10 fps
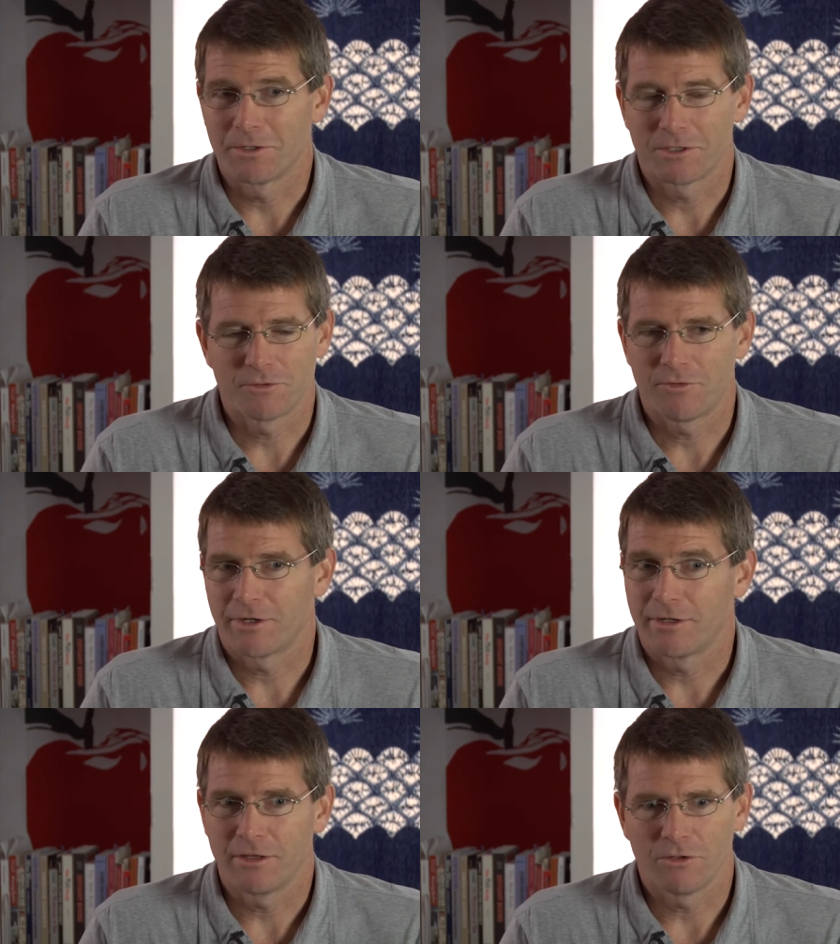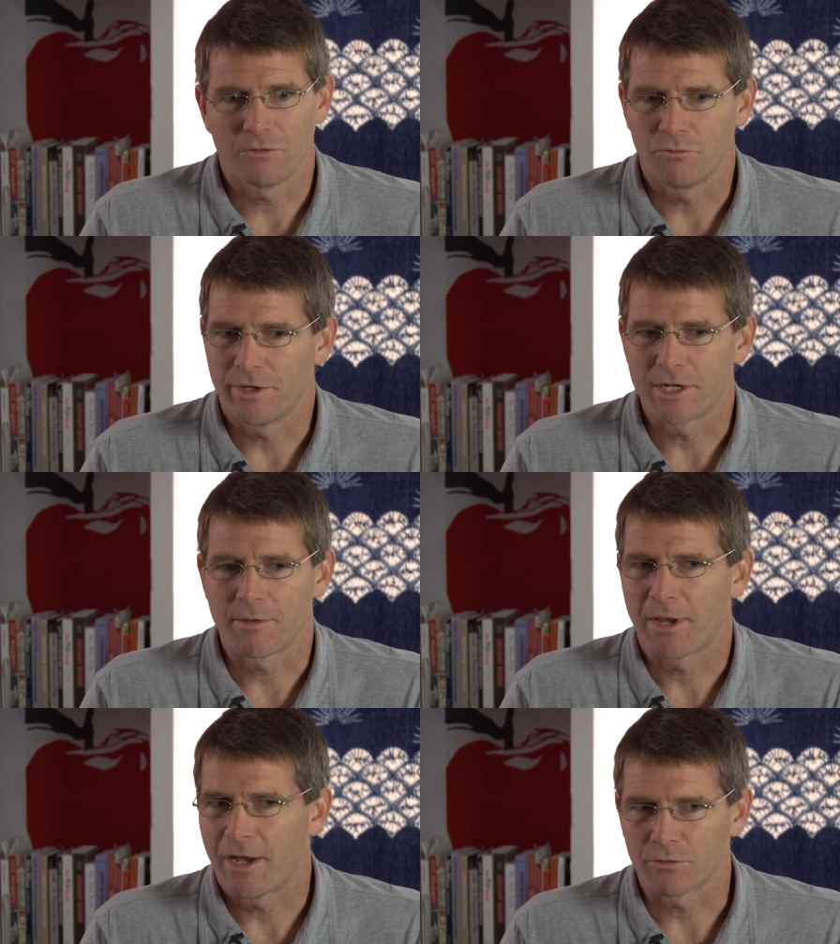and there's very little written
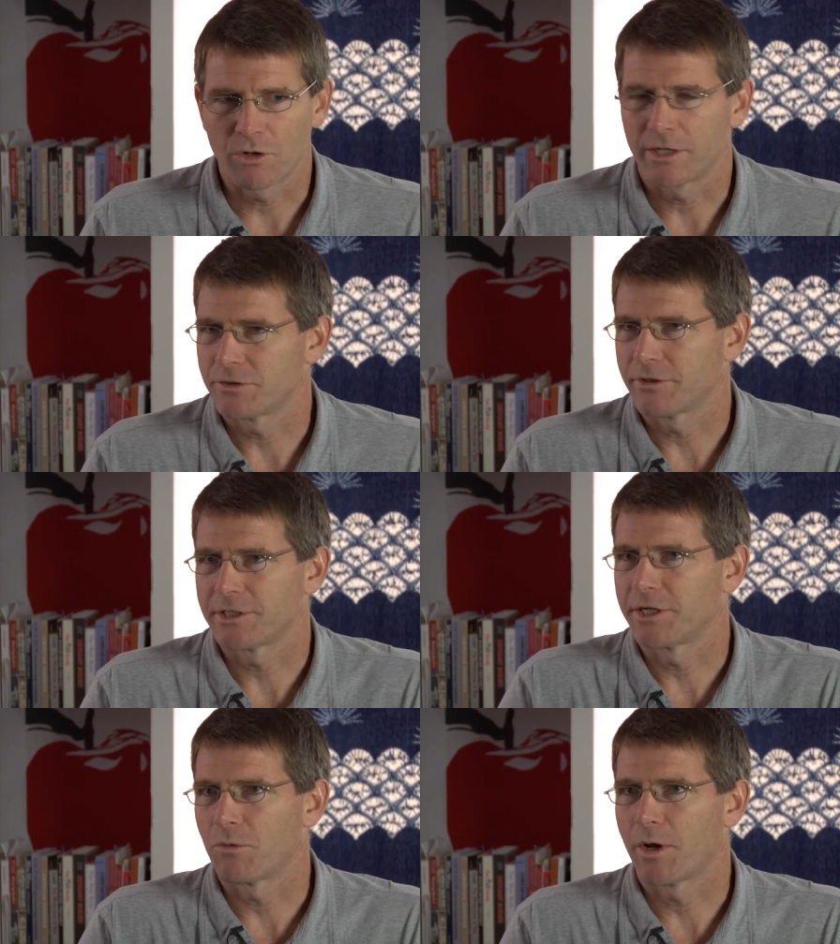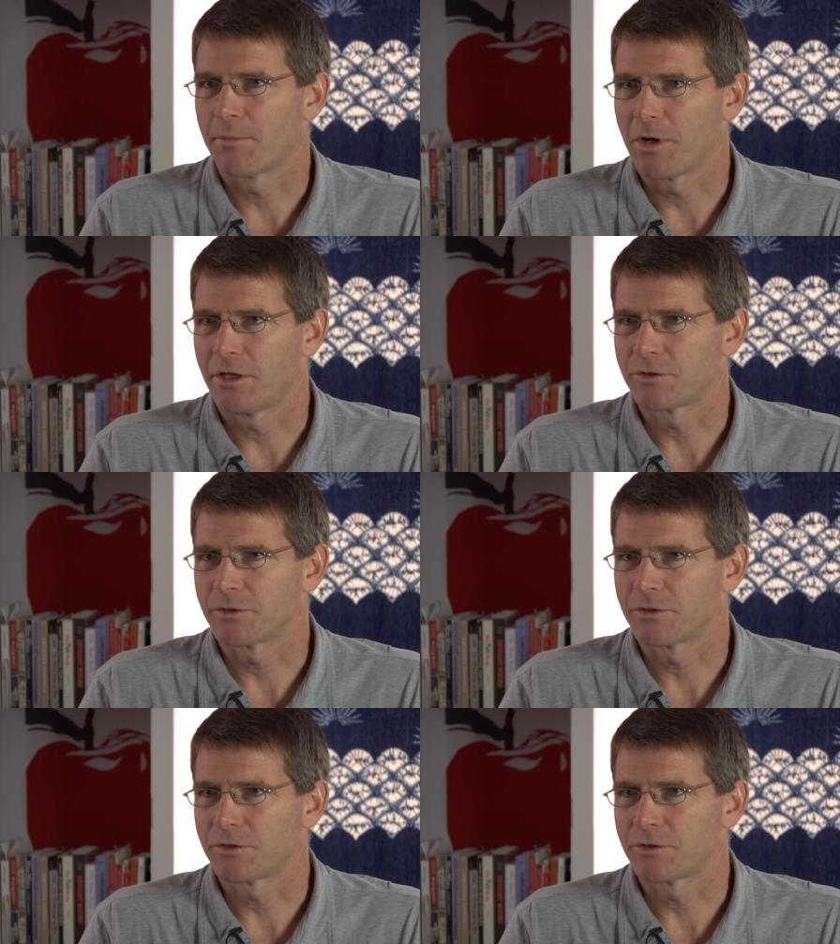about cross-dressing in Guatemala,